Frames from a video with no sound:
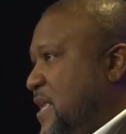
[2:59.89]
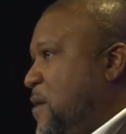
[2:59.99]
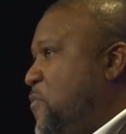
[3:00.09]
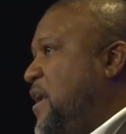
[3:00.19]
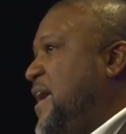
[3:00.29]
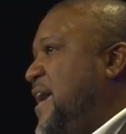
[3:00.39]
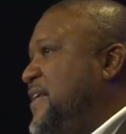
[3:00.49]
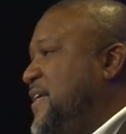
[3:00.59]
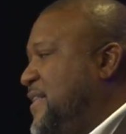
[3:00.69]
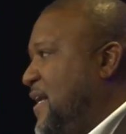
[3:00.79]
And then we're going to
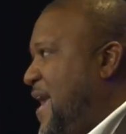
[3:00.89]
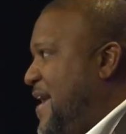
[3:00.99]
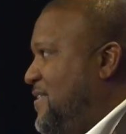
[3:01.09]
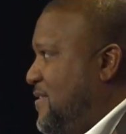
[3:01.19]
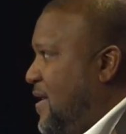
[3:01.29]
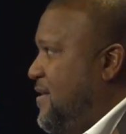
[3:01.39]
end it the last